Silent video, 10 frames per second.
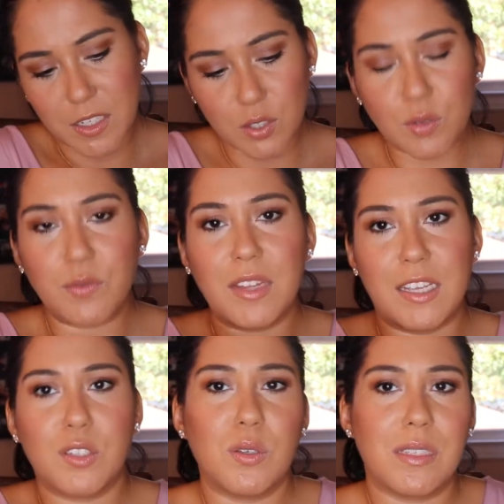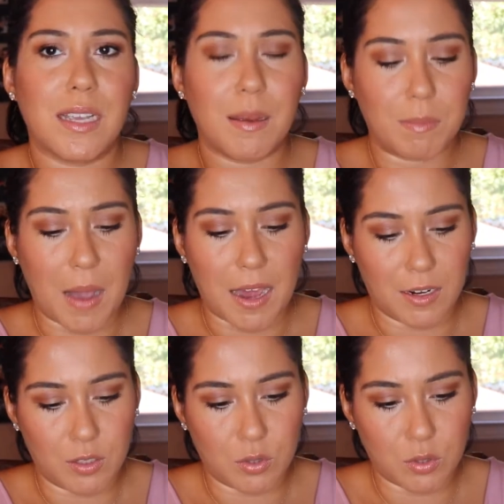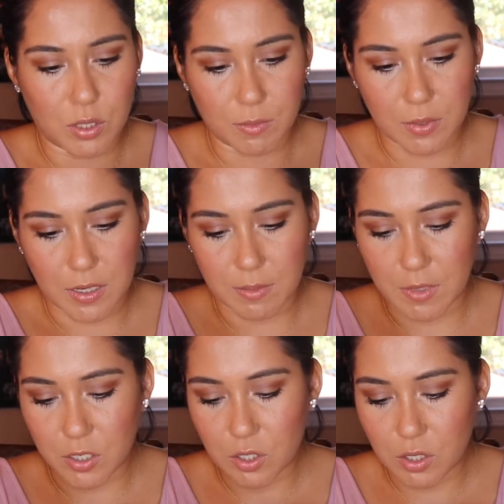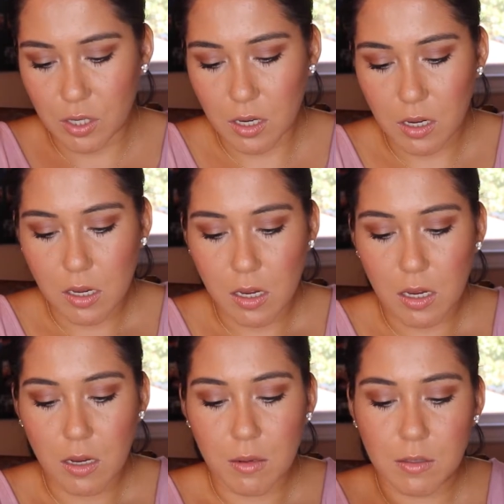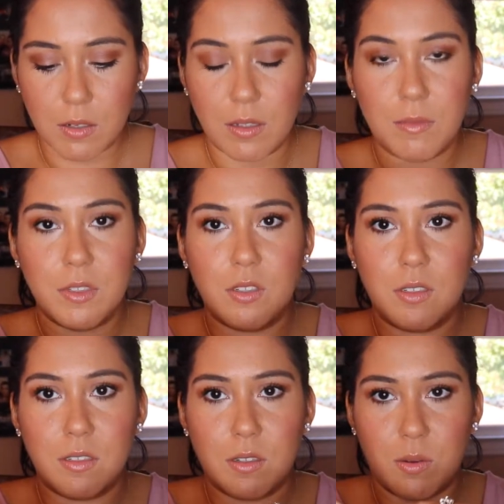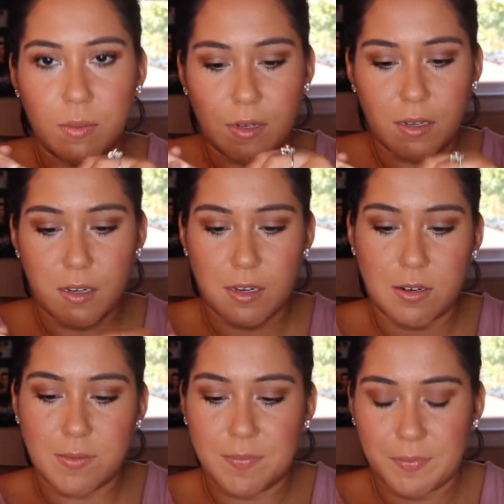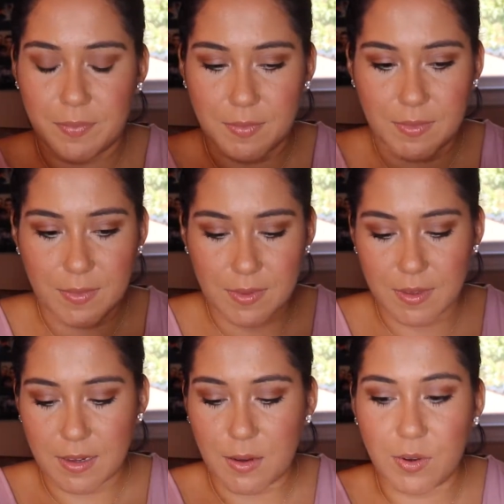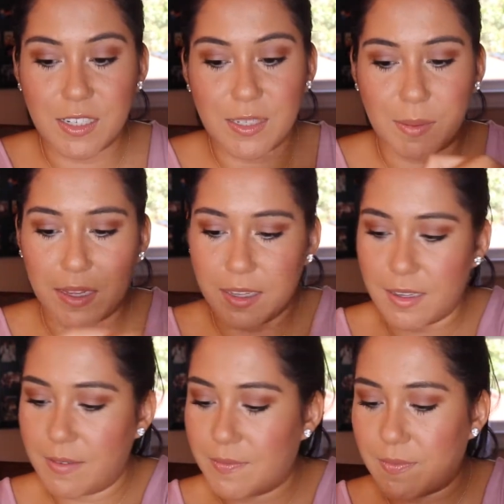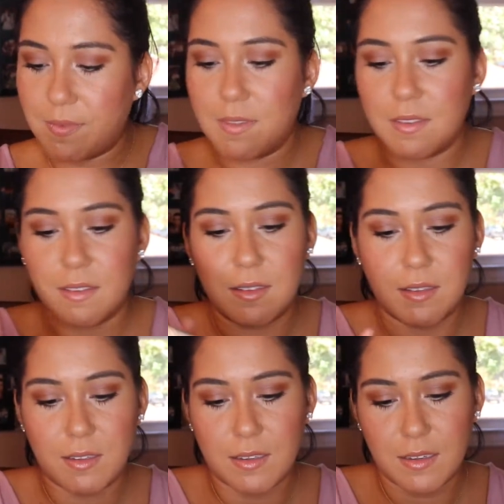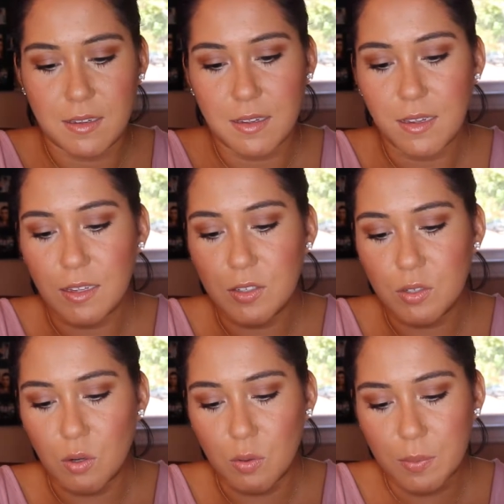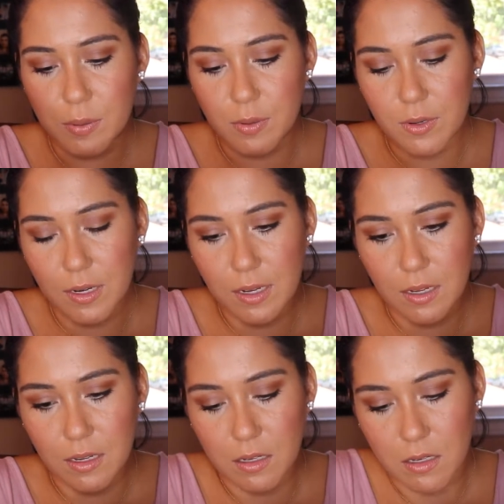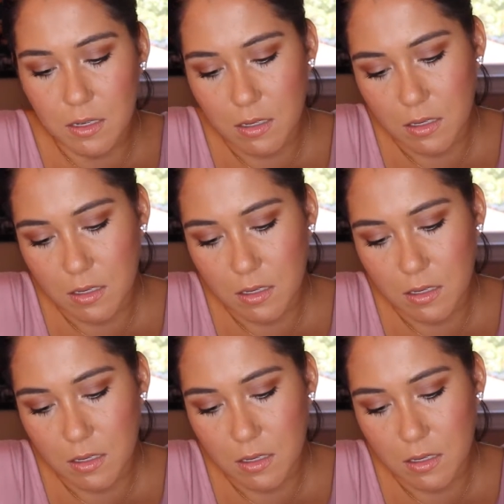souffle, so it's like a body lotion pretty much. So let me just open it here. I want to smell it. It's so pretty.